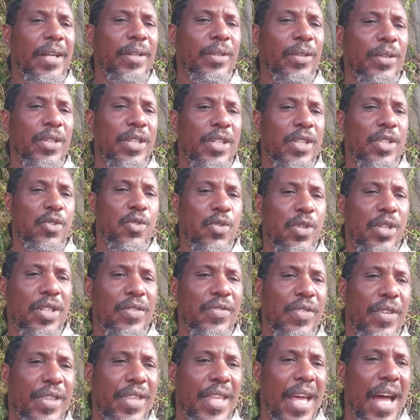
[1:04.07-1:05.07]
hanged on these
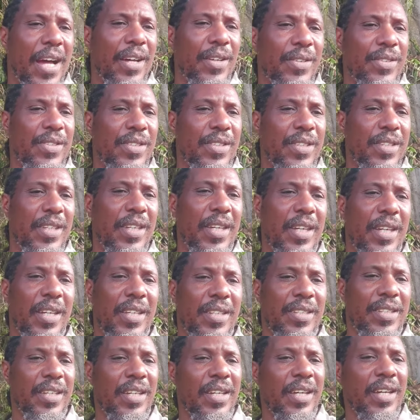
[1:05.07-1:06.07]
trees for thousands of
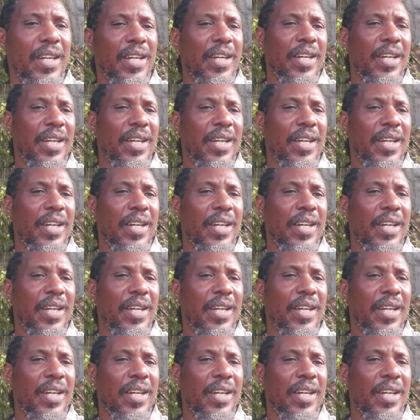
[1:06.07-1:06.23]
years